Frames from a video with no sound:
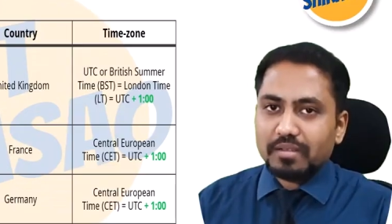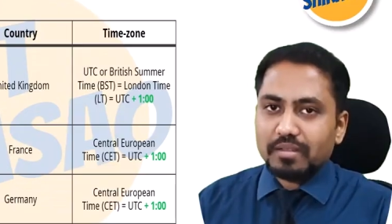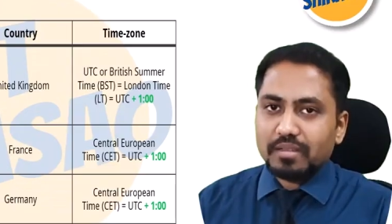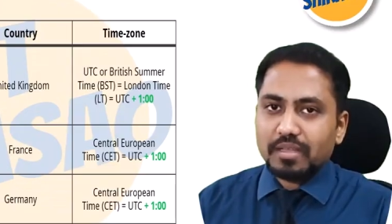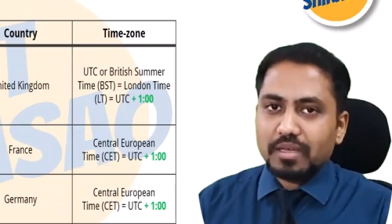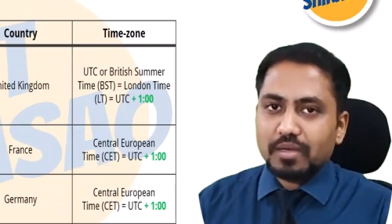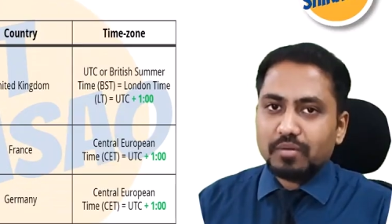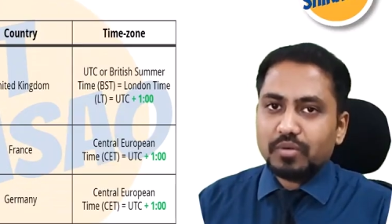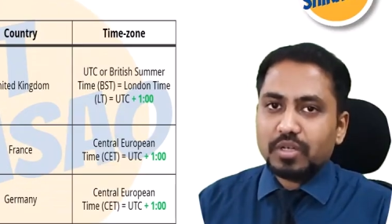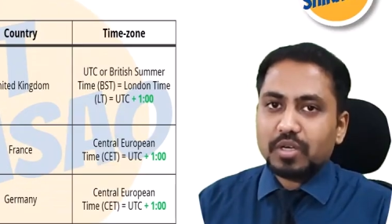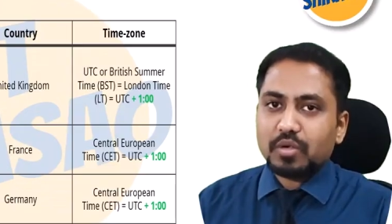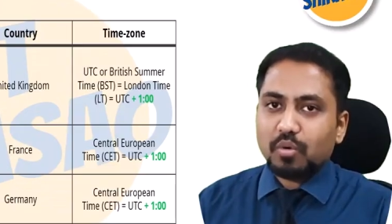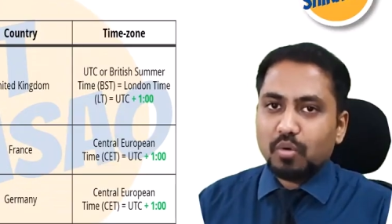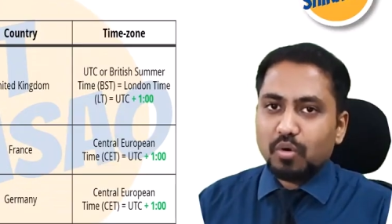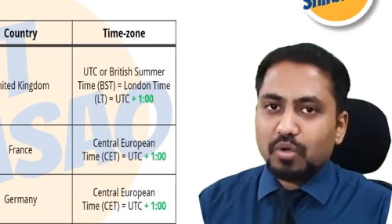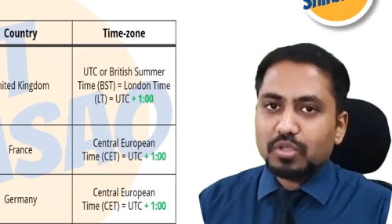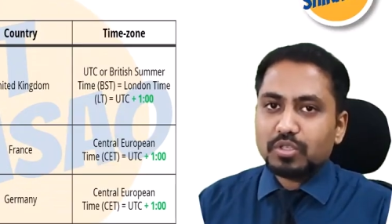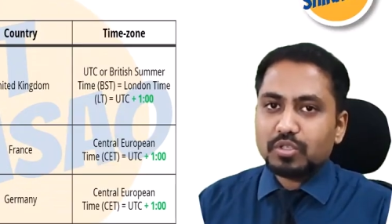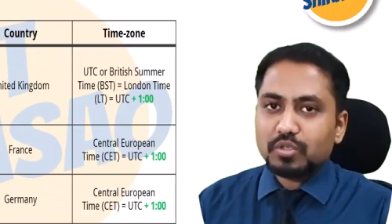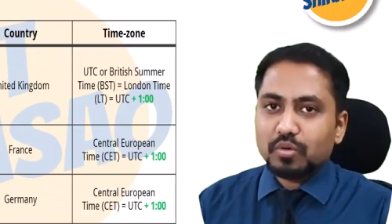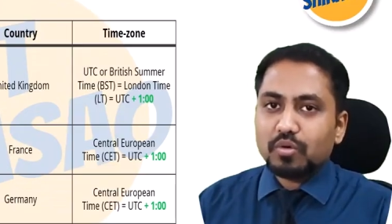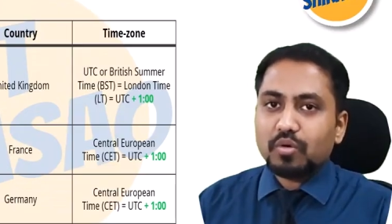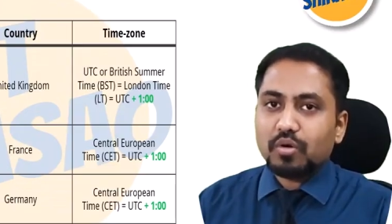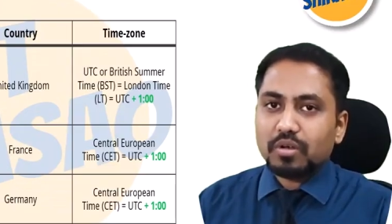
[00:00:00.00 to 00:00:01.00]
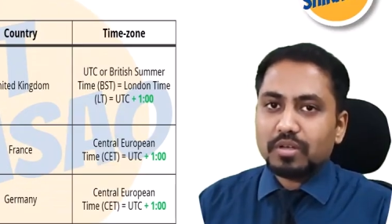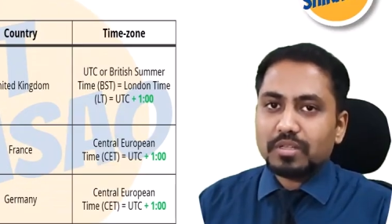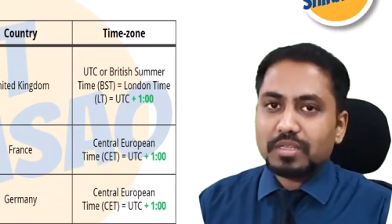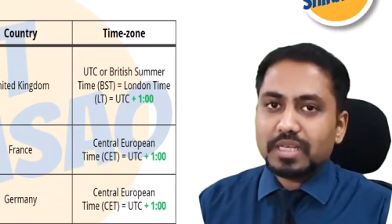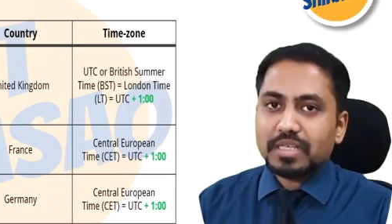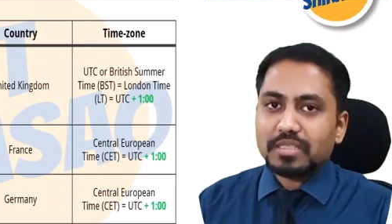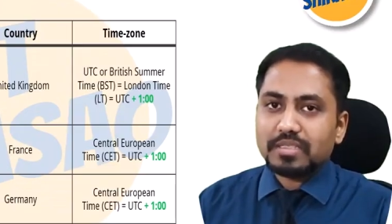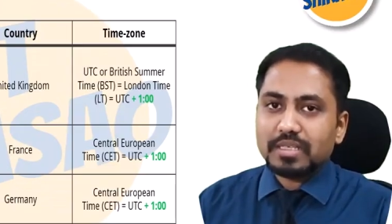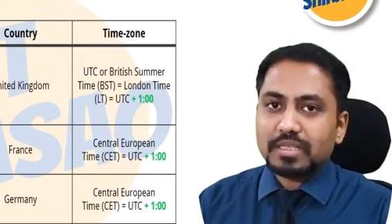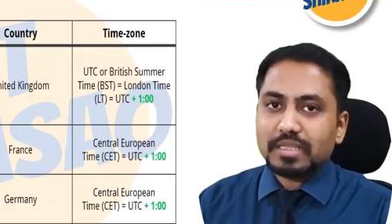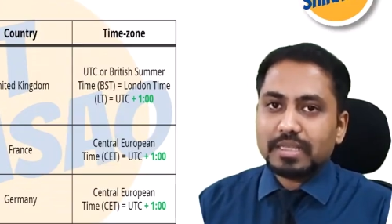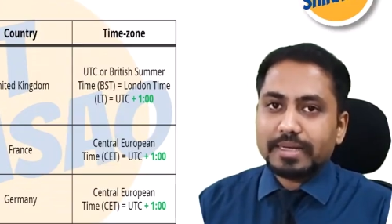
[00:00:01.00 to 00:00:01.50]
They were also
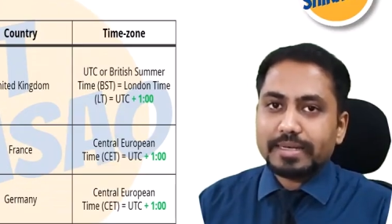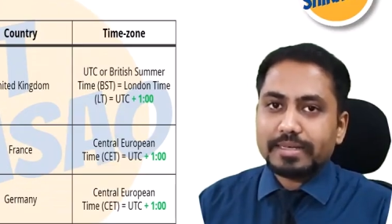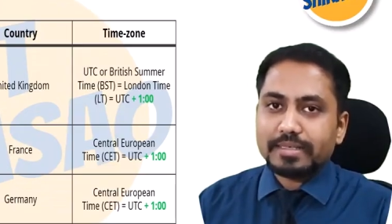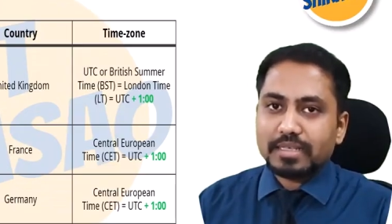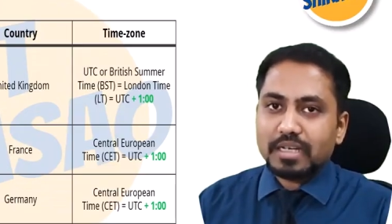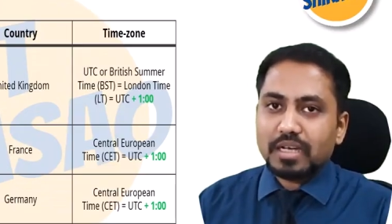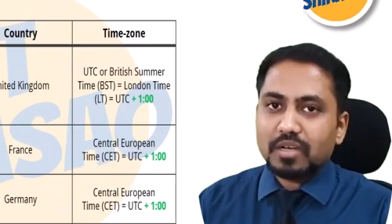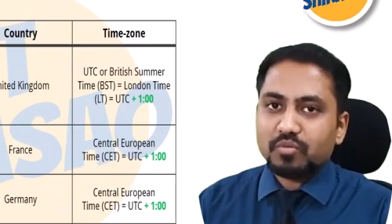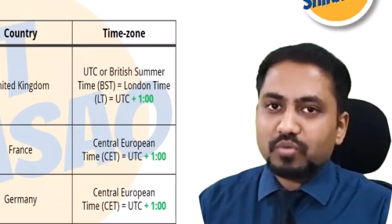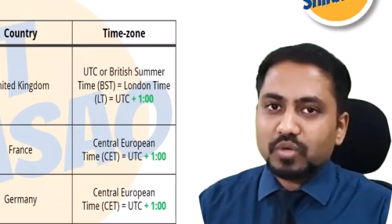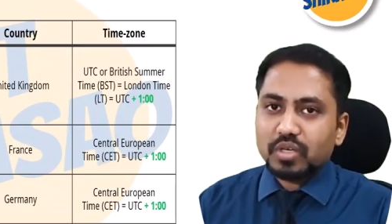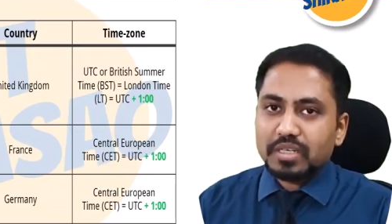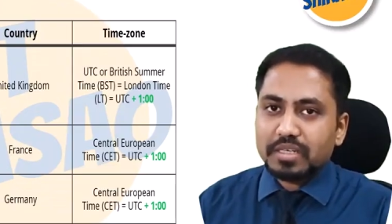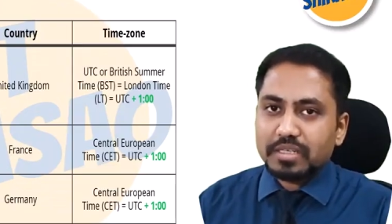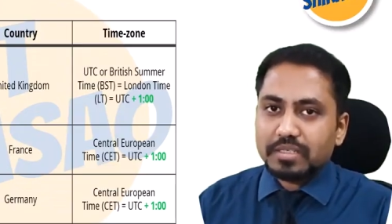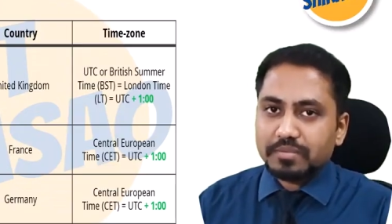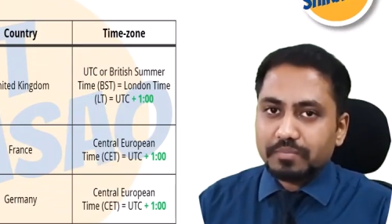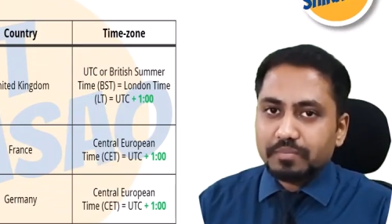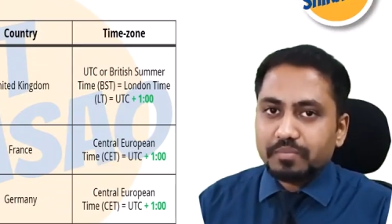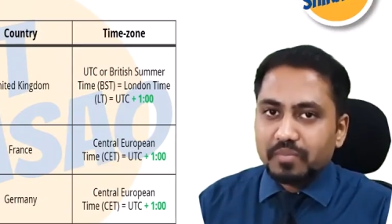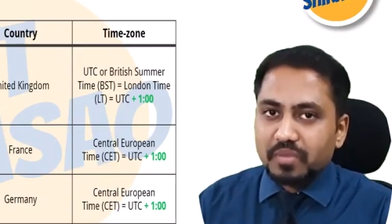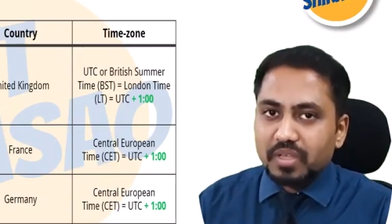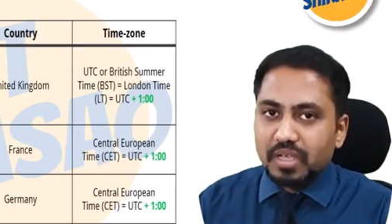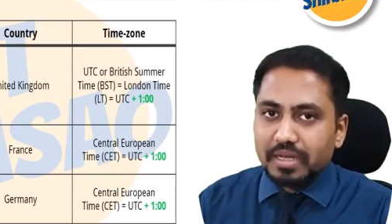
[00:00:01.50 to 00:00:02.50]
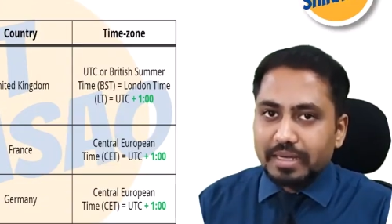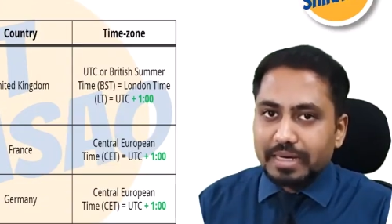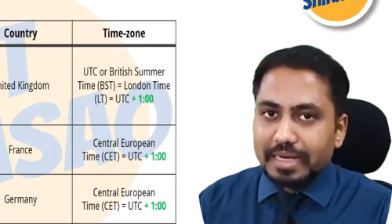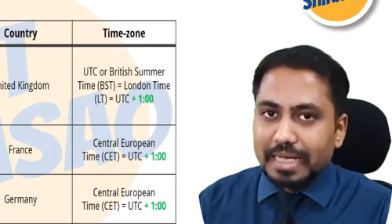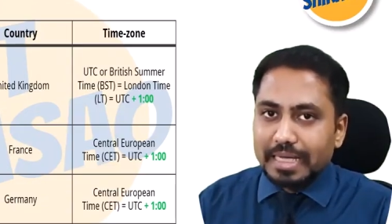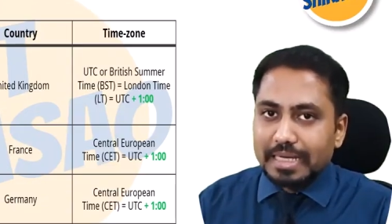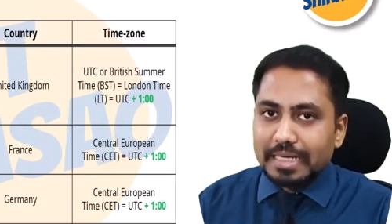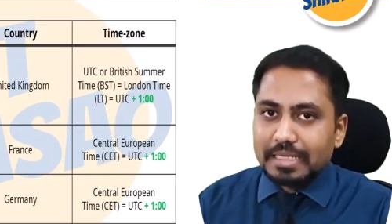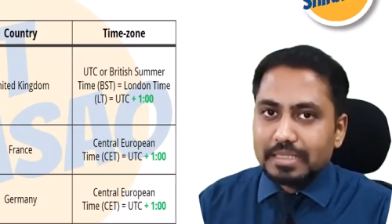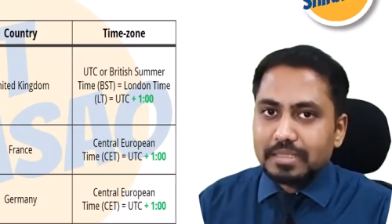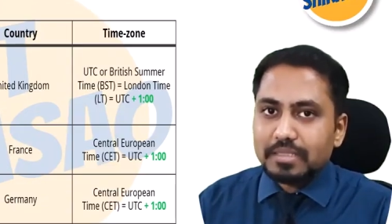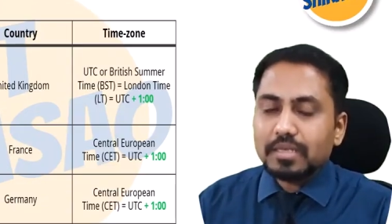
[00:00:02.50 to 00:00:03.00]
colonizing the entire world,
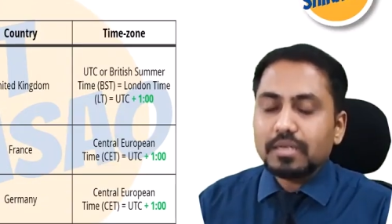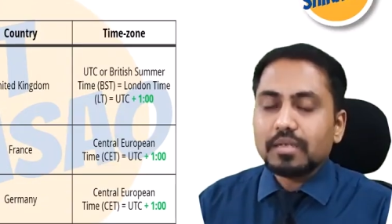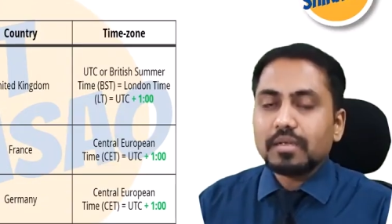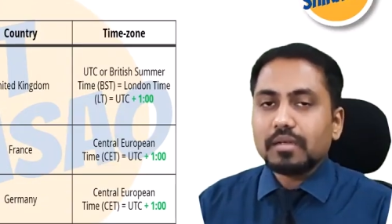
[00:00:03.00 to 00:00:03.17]
right?